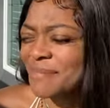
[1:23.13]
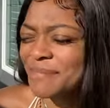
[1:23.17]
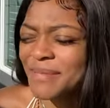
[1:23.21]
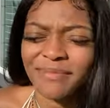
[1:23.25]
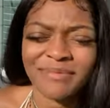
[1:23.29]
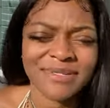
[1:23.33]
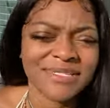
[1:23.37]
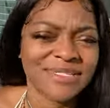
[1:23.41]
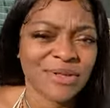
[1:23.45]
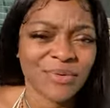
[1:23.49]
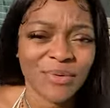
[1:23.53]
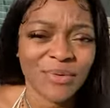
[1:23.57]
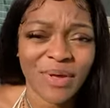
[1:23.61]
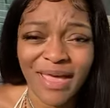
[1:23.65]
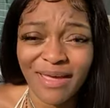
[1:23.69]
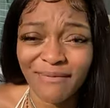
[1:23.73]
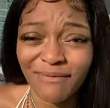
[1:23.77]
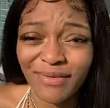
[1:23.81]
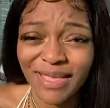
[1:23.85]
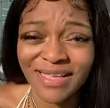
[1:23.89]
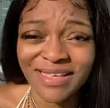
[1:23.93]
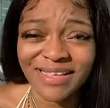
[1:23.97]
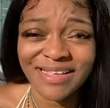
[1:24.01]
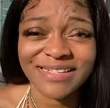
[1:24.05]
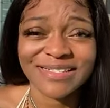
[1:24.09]
It was so
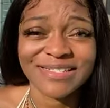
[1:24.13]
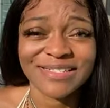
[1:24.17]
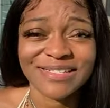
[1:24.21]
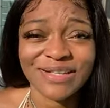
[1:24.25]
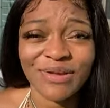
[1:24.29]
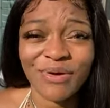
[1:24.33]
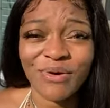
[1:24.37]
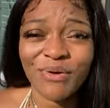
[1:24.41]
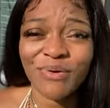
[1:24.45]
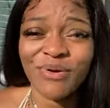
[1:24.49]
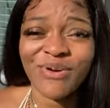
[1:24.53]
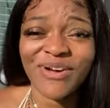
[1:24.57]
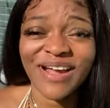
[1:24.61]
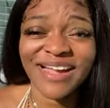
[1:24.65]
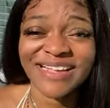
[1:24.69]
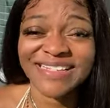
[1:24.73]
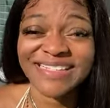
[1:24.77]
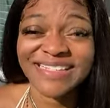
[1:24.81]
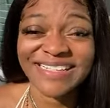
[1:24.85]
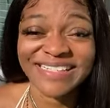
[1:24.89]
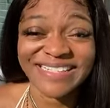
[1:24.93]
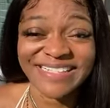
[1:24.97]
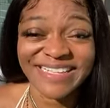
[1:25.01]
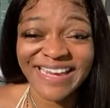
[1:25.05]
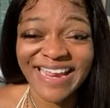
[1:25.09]
heavy. It's so
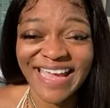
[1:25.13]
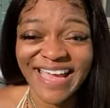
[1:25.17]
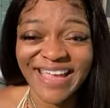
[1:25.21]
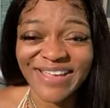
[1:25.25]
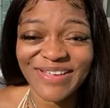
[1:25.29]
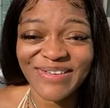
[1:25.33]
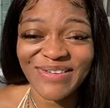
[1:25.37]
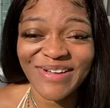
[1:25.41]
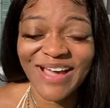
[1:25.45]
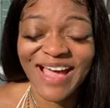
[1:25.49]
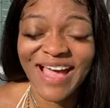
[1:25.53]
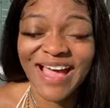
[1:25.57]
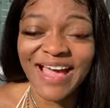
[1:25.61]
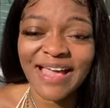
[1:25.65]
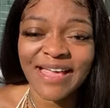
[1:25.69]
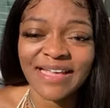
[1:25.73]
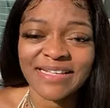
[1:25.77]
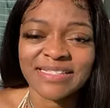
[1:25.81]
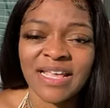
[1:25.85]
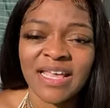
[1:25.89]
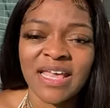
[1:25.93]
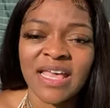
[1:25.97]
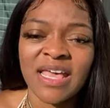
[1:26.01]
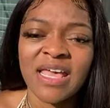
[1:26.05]
crazy today, you guys.